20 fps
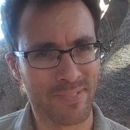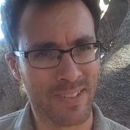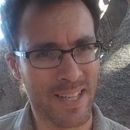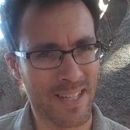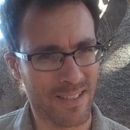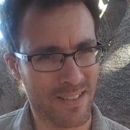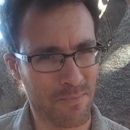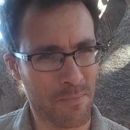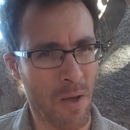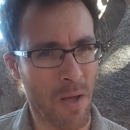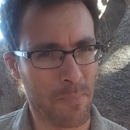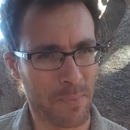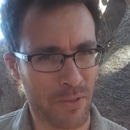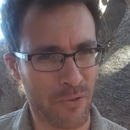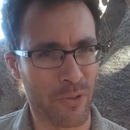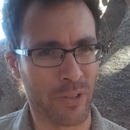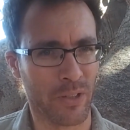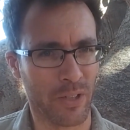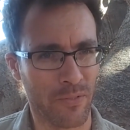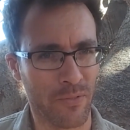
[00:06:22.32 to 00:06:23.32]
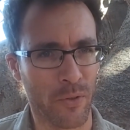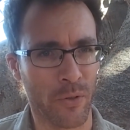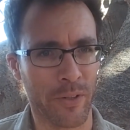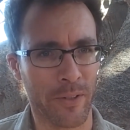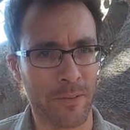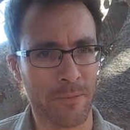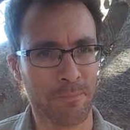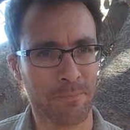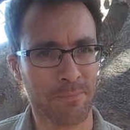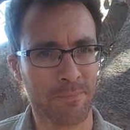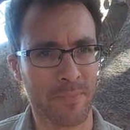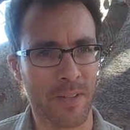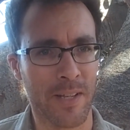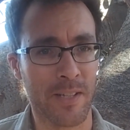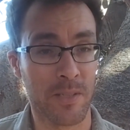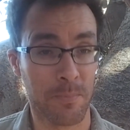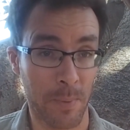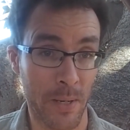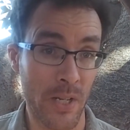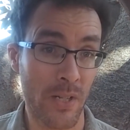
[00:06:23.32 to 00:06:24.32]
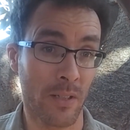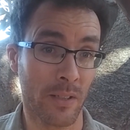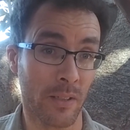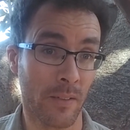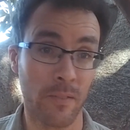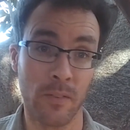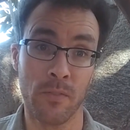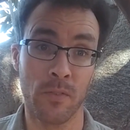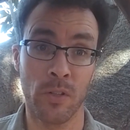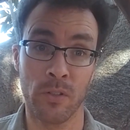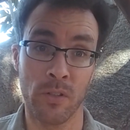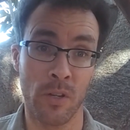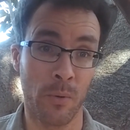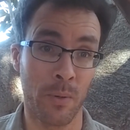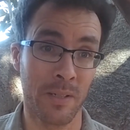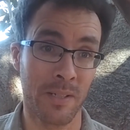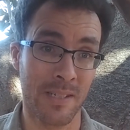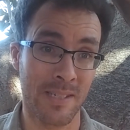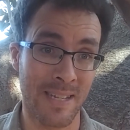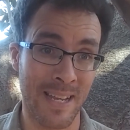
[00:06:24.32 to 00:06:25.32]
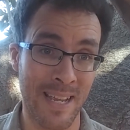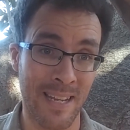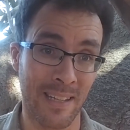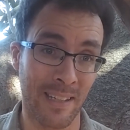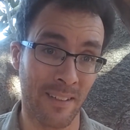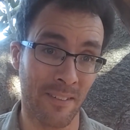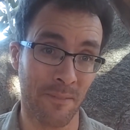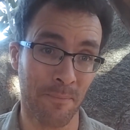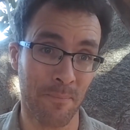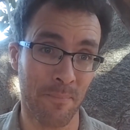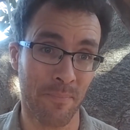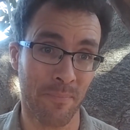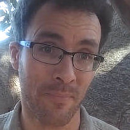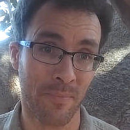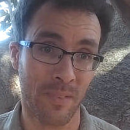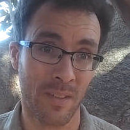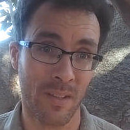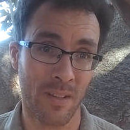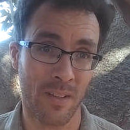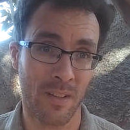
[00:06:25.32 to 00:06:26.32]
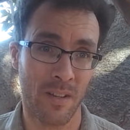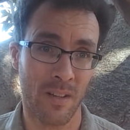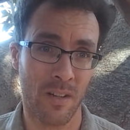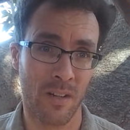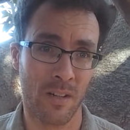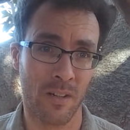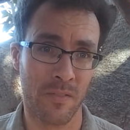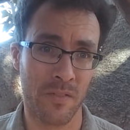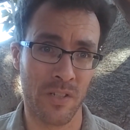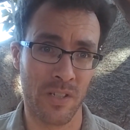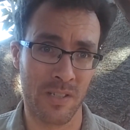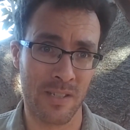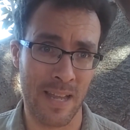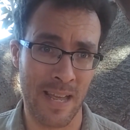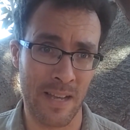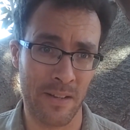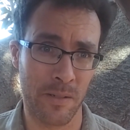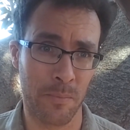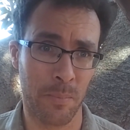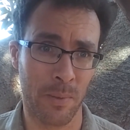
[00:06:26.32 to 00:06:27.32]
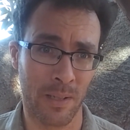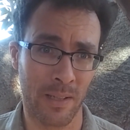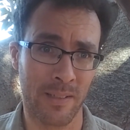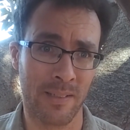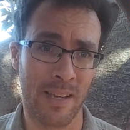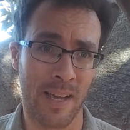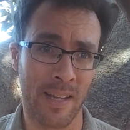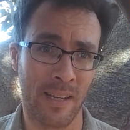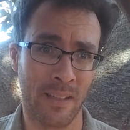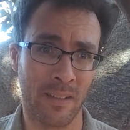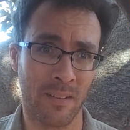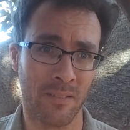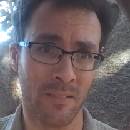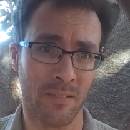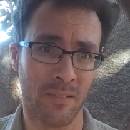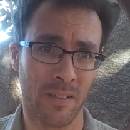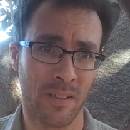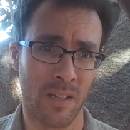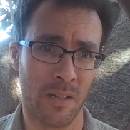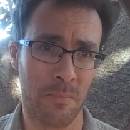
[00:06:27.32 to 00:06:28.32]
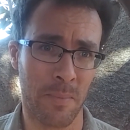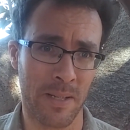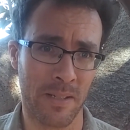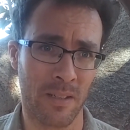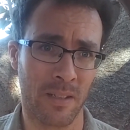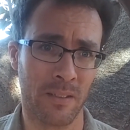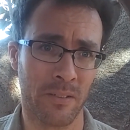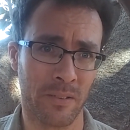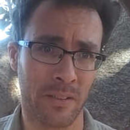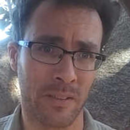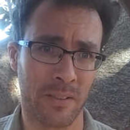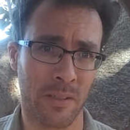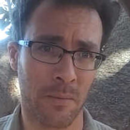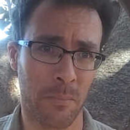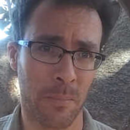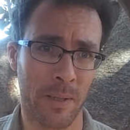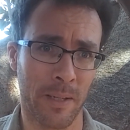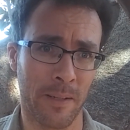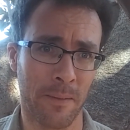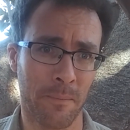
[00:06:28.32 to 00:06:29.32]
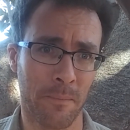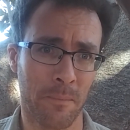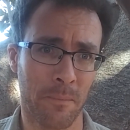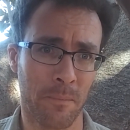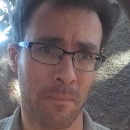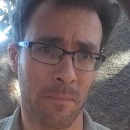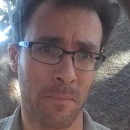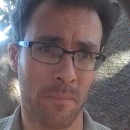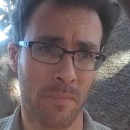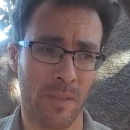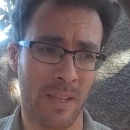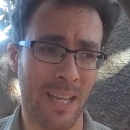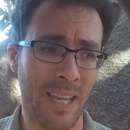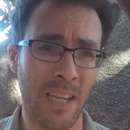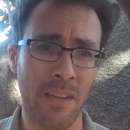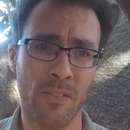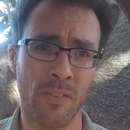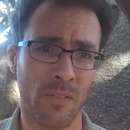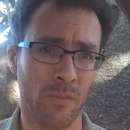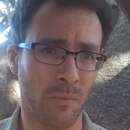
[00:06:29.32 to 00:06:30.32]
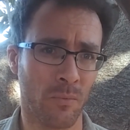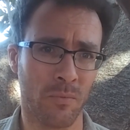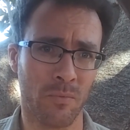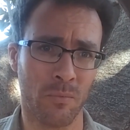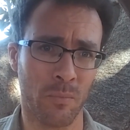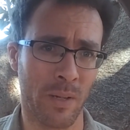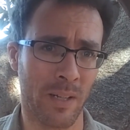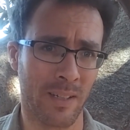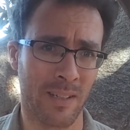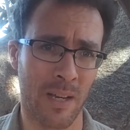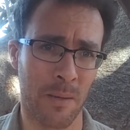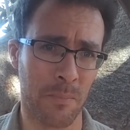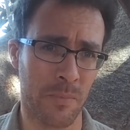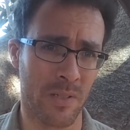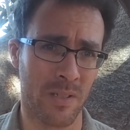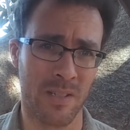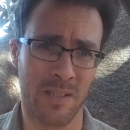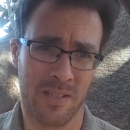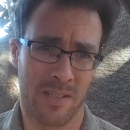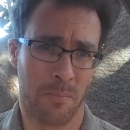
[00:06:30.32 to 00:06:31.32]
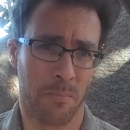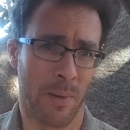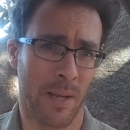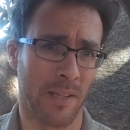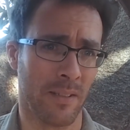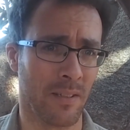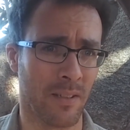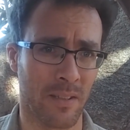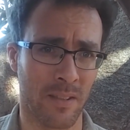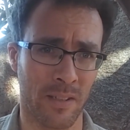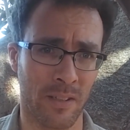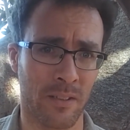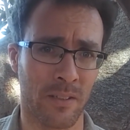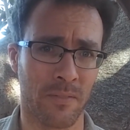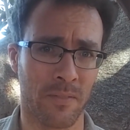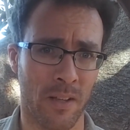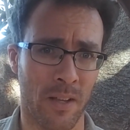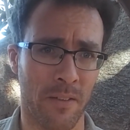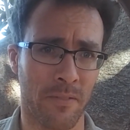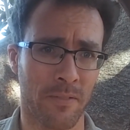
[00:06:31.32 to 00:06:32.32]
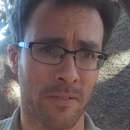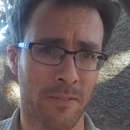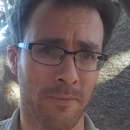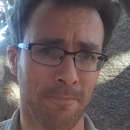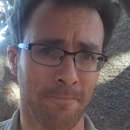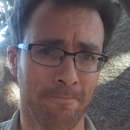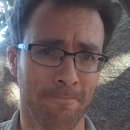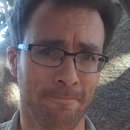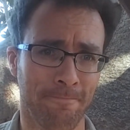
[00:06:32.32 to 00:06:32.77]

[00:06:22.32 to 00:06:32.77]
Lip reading: that might be tricky for you, especially if you've got no understanding of just how debilitating a mental illness can be, even when it comes to just the basic things of life.